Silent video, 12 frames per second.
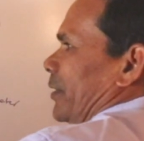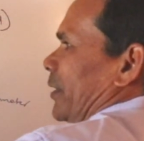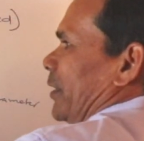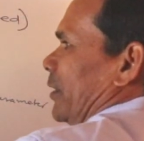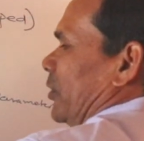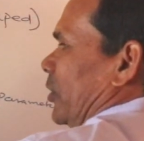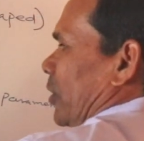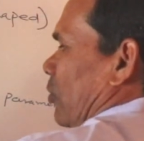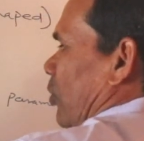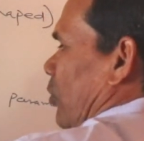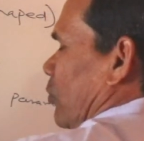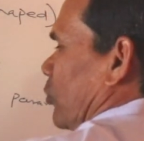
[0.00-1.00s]
T is
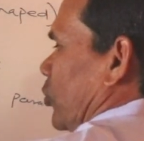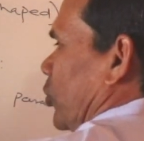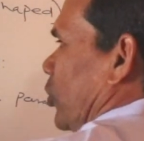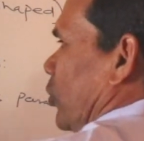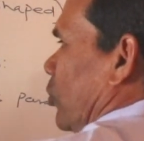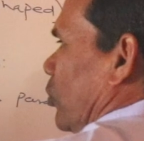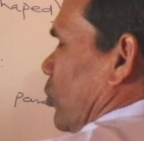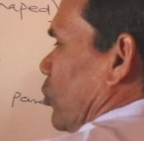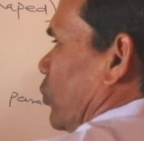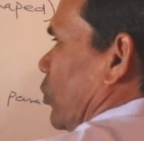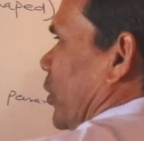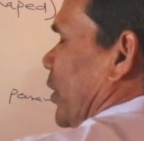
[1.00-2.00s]
equal to 0
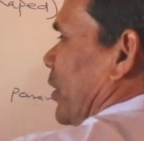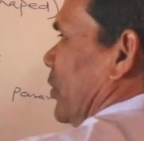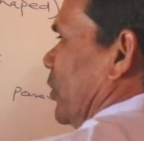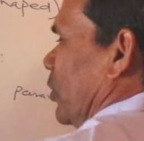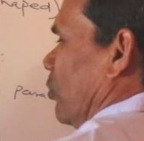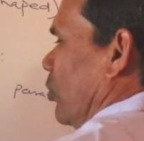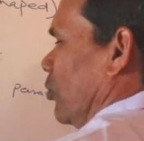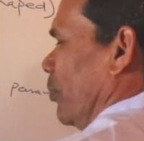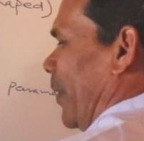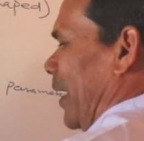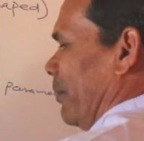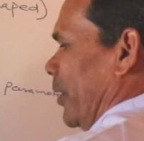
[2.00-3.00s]
to T is equal to
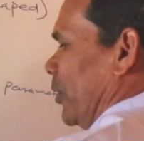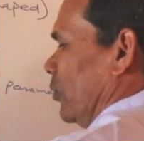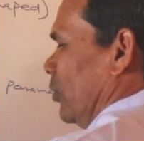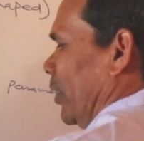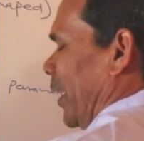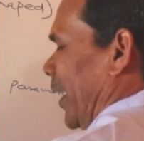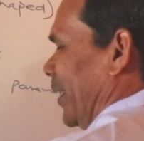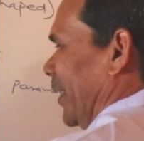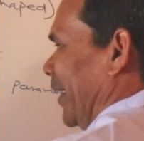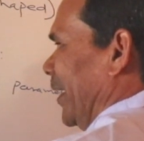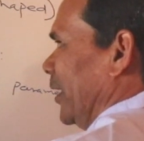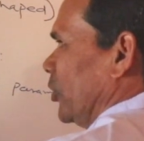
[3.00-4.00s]
pi by 2.
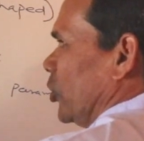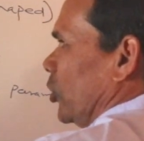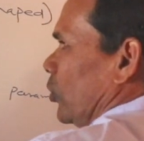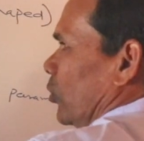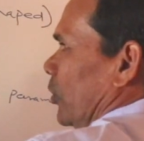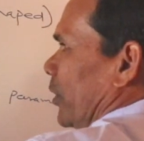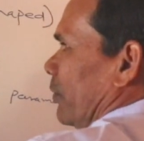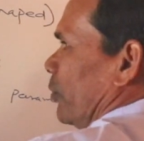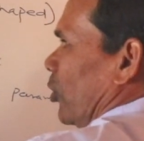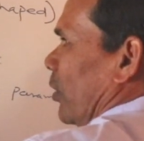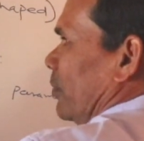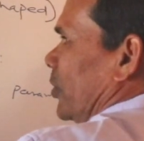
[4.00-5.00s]
At A0, if
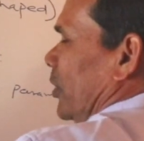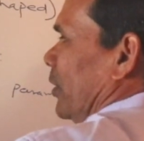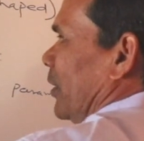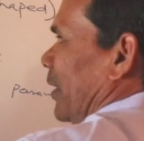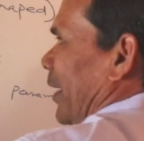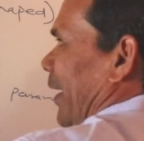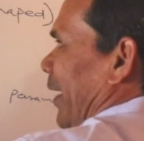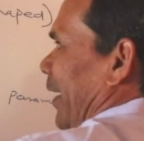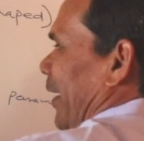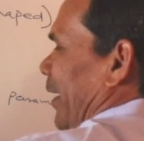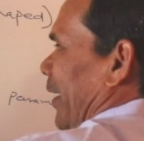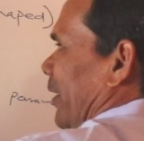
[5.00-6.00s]
you observe,
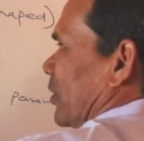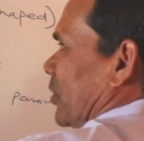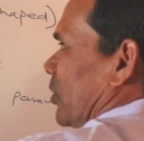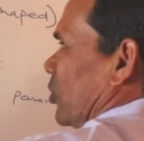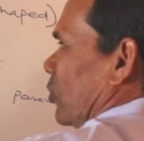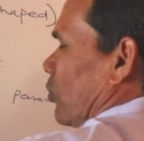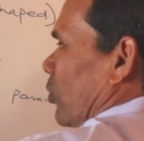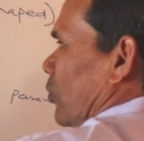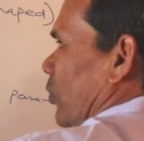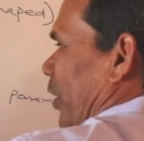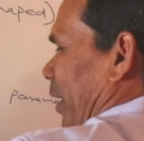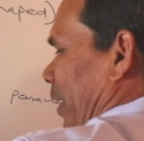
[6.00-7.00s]
x is equal
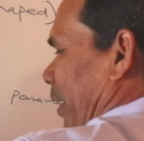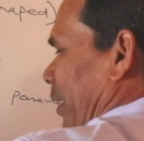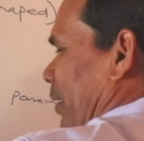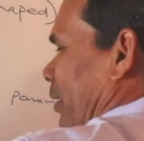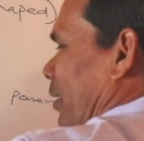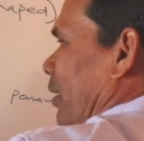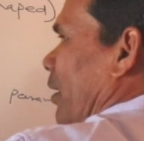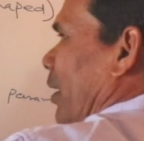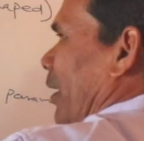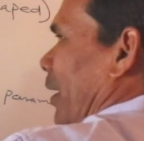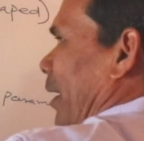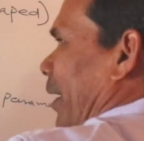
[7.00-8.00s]
to a,
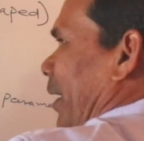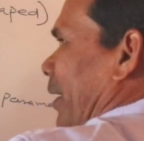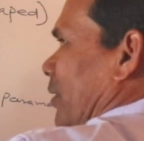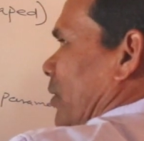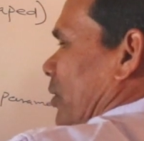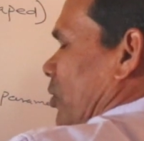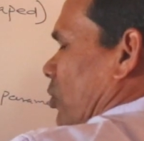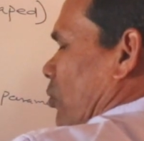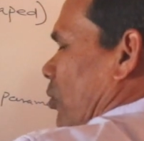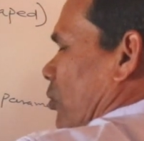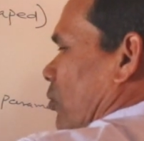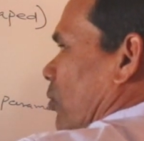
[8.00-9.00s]
x is
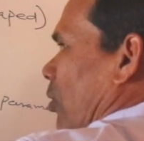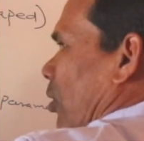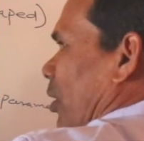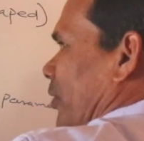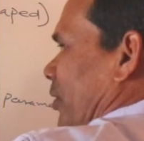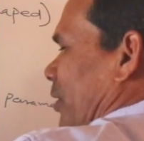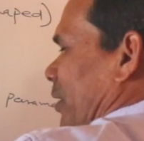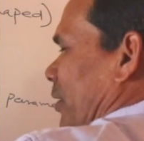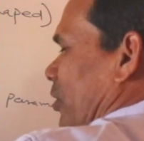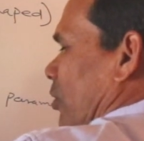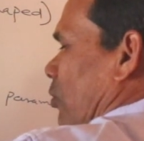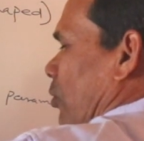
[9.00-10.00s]
equal to cos t
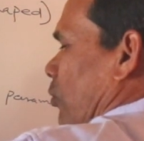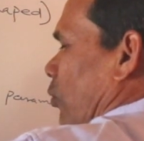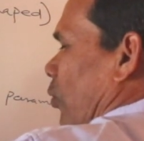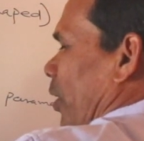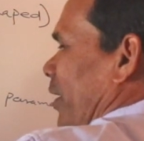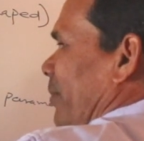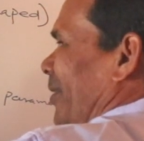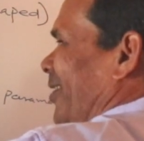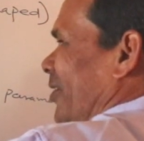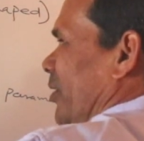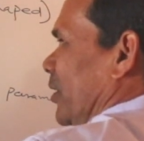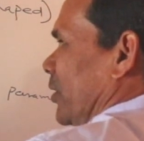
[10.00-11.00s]
is equal to 1
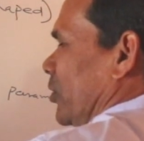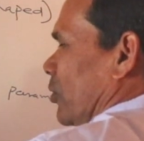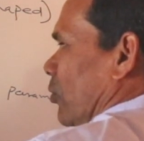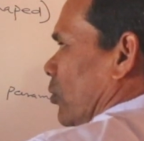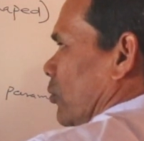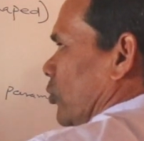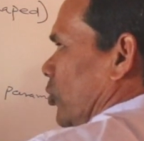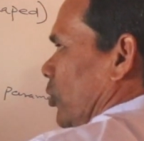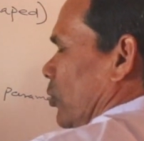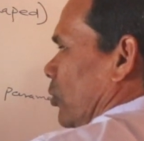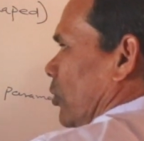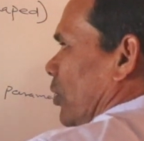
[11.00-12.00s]
means t is equal to
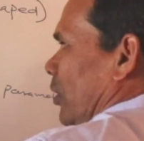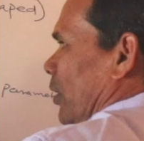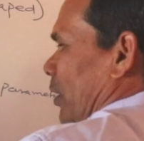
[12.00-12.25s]
0,